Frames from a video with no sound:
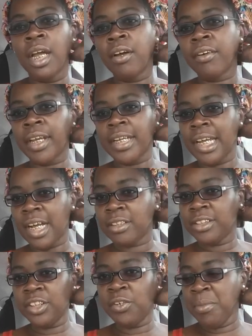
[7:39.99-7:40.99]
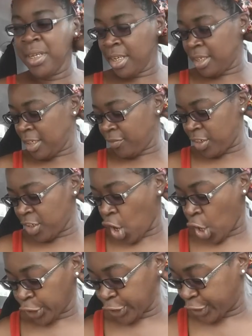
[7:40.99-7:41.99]
Okay, y'all. So me and Nivea
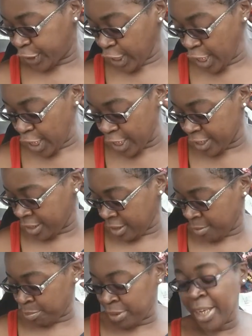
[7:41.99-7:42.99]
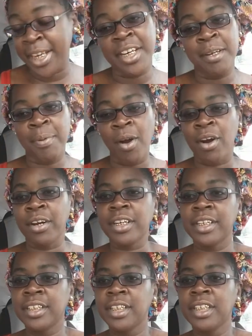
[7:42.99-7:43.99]
are done playing at the
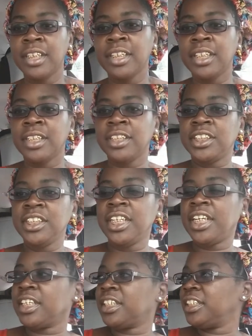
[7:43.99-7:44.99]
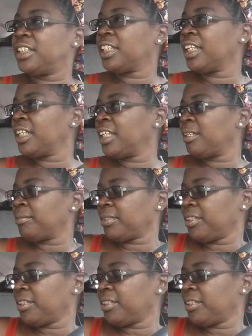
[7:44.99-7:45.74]
park. She had a good time.